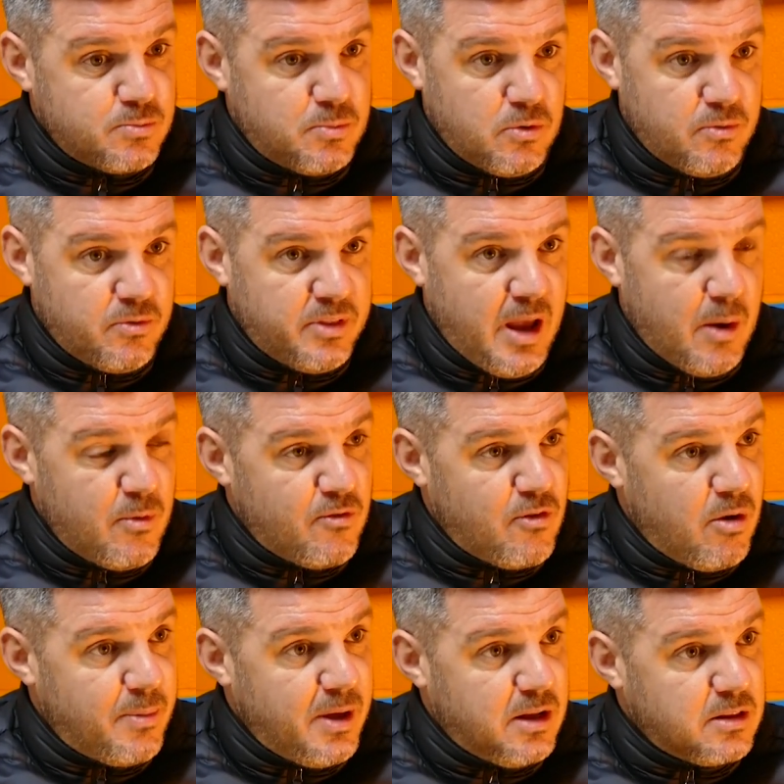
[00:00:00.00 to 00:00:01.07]
But now we've
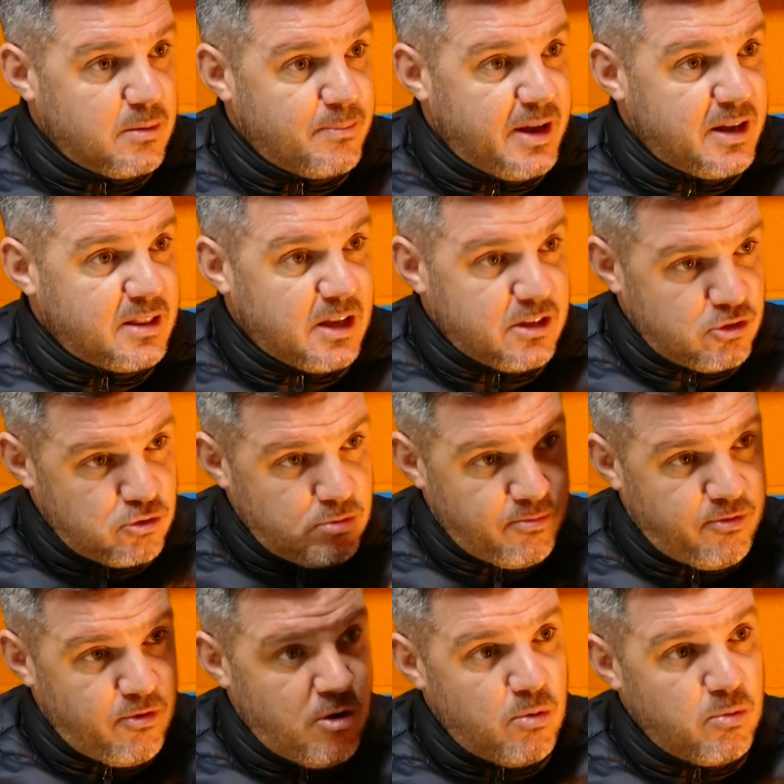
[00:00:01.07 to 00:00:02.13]
got to be able to make that jump
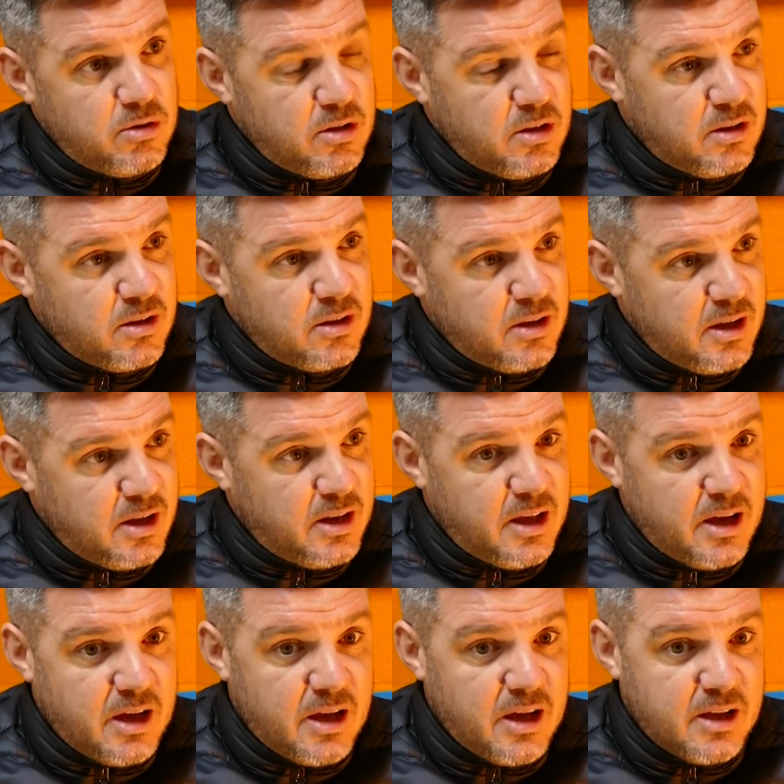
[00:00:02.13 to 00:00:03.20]
forward
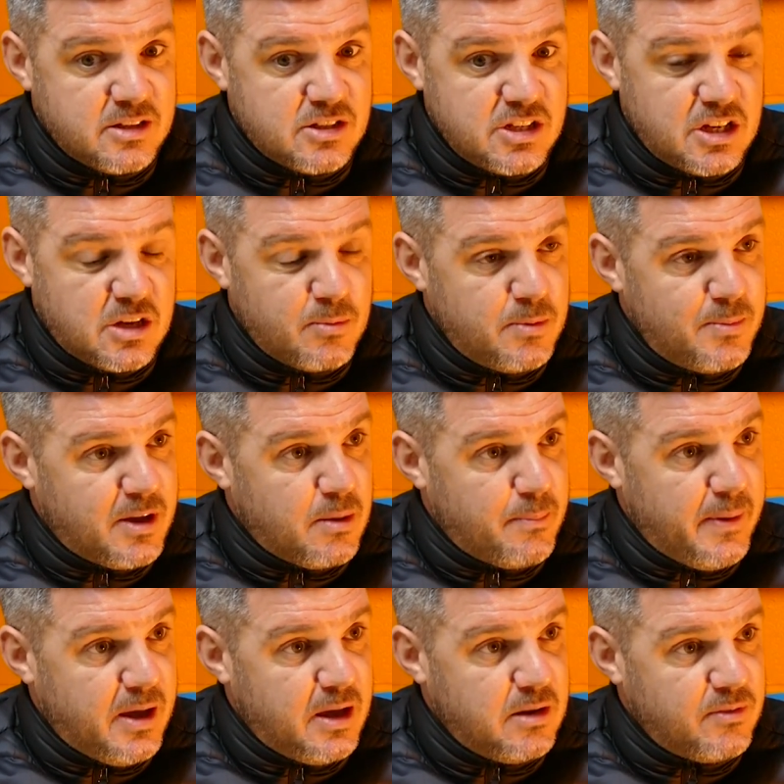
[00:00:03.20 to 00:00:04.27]
and see can we be
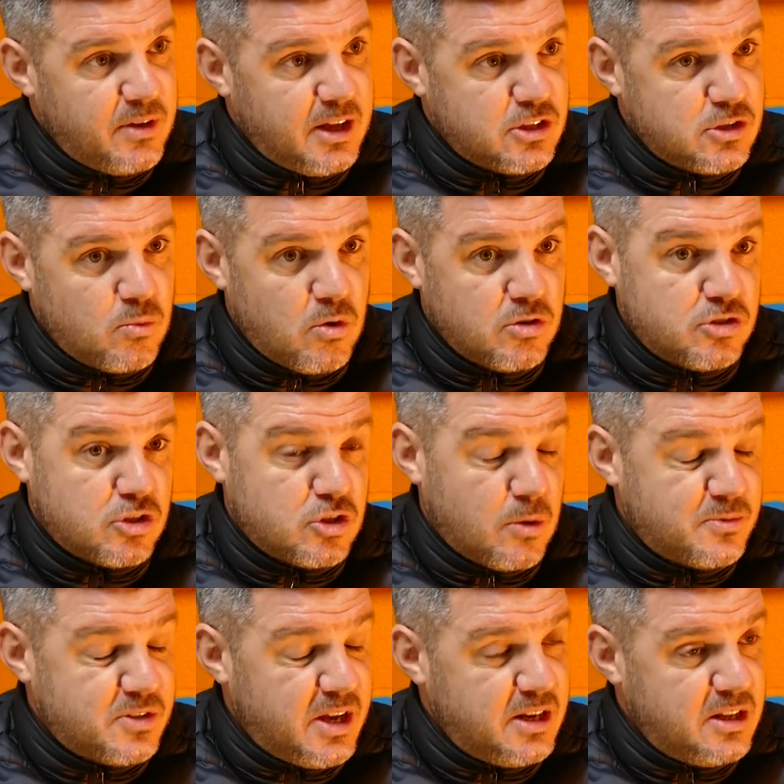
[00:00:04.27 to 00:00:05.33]
competitive and get towards the
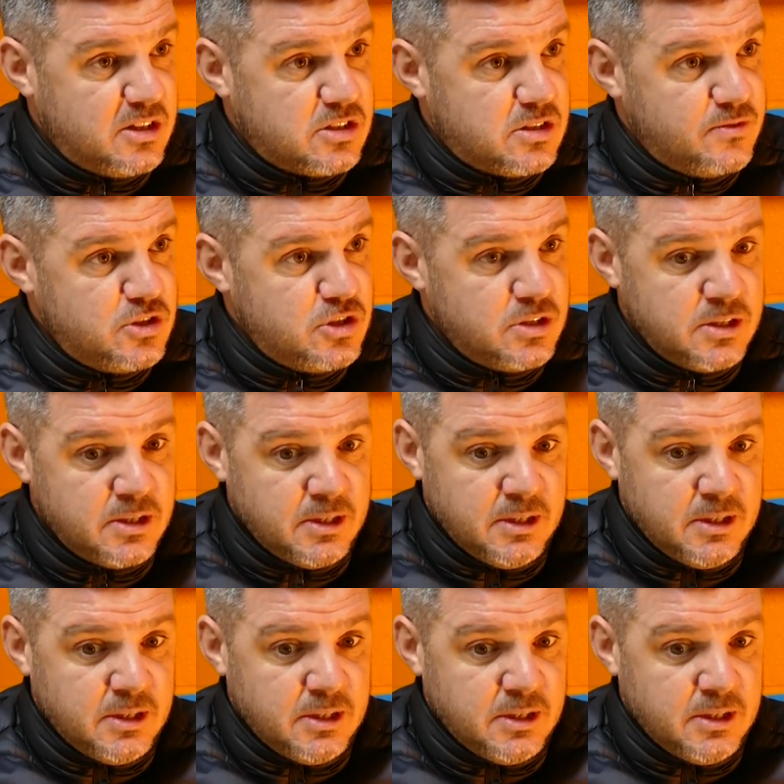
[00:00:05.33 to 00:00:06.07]
top 10 in this division.